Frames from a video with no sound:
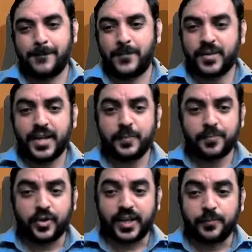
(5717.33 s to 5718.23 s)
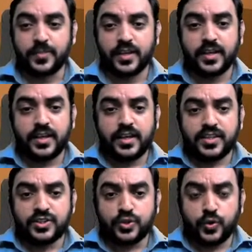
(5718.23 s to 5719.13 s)
That okay.
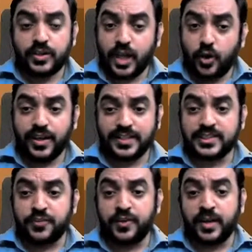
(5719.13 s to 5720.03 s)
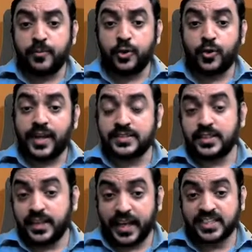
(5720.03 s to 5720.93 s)
So now let's see if we're able to answer the
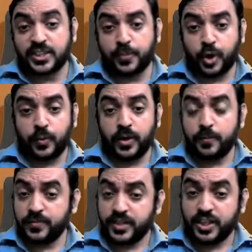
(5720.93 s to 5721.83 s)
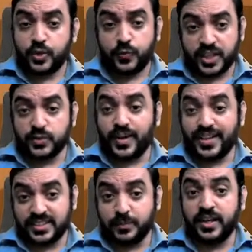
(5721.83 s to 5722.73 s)
next problem, which is very
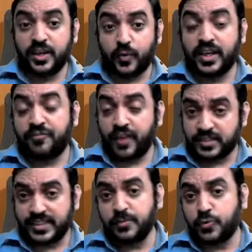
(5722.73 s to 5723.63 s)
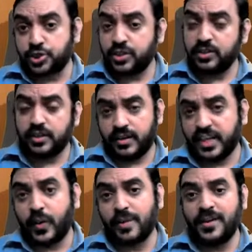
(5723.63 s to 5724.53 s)
similar one. In fact, same question,
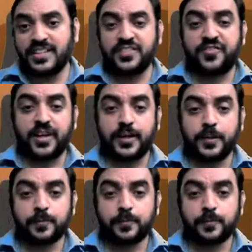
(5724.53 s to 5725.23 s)
requirement is different.